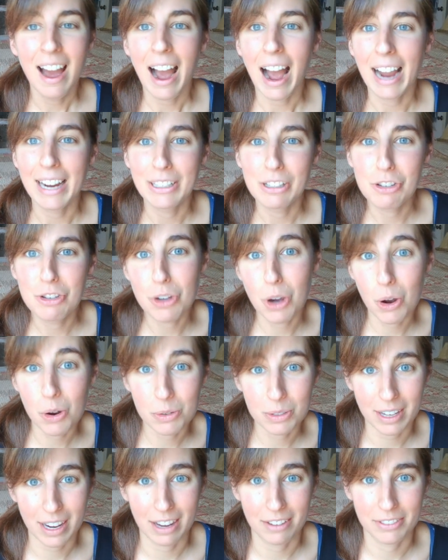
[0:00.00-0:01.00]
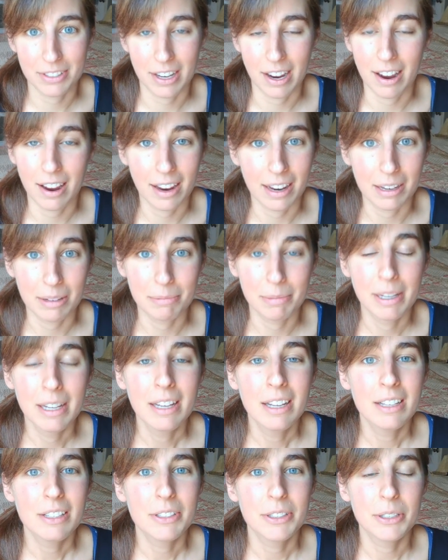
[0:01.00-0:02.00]
I don't have time
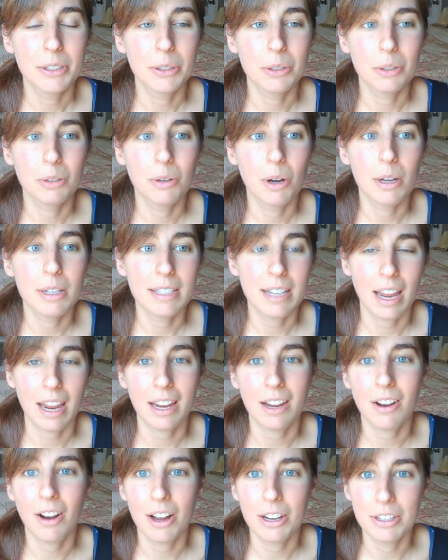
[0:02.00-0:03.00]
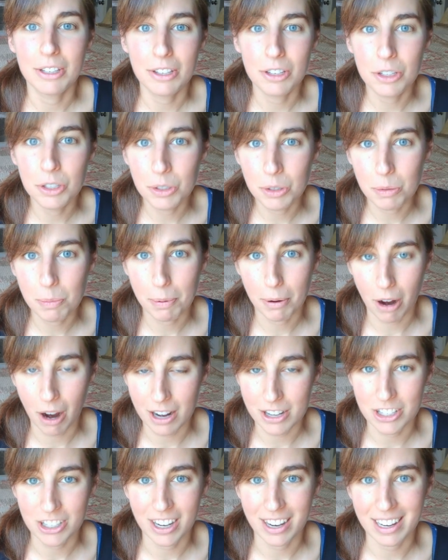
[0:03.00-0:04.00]
to take on new
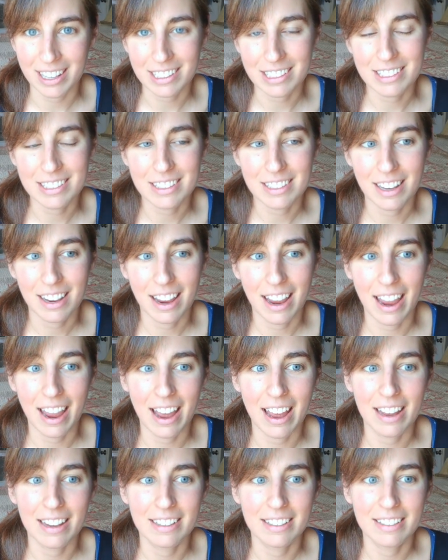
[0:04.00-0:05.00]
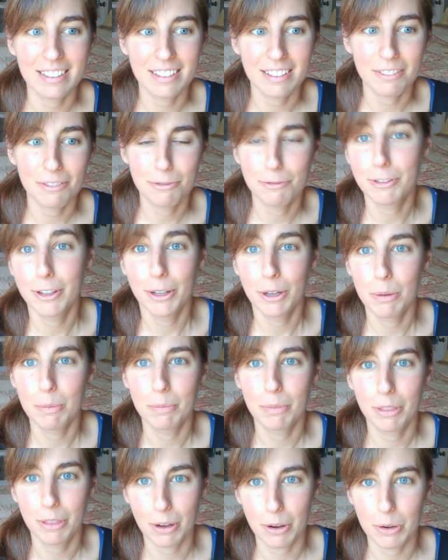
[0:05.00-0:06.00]
projects and
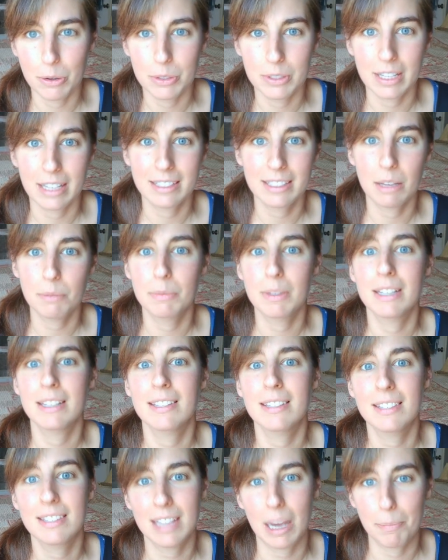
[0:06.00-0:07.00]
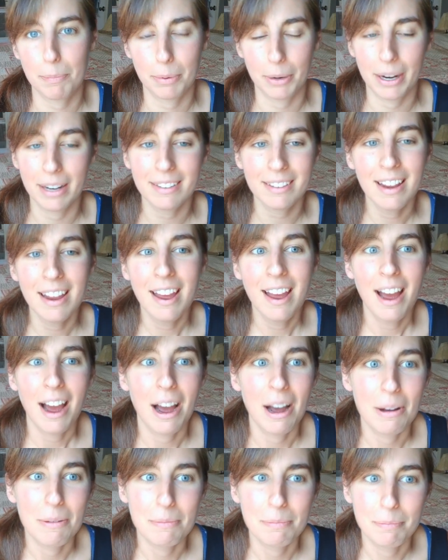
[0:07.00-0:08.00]
film those like something separate.
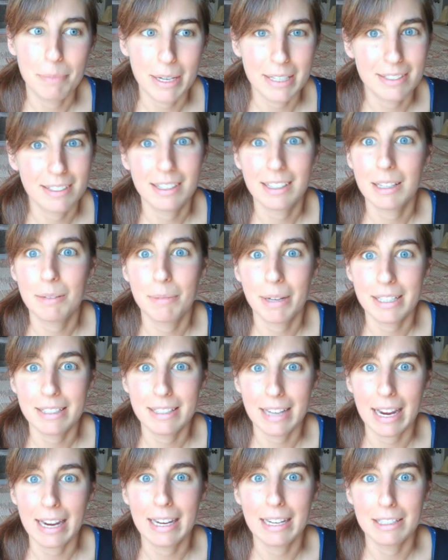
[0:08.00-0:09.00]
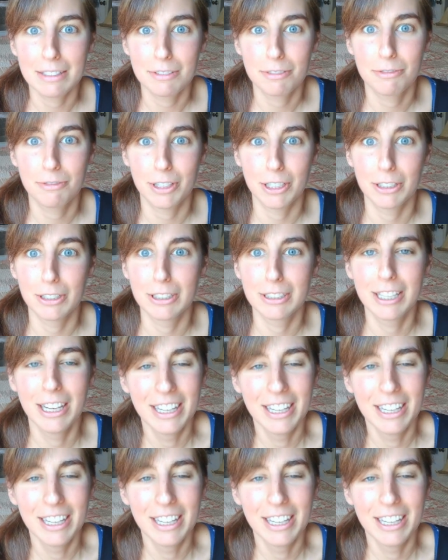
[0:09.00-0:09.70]
Um, basically, my day is filled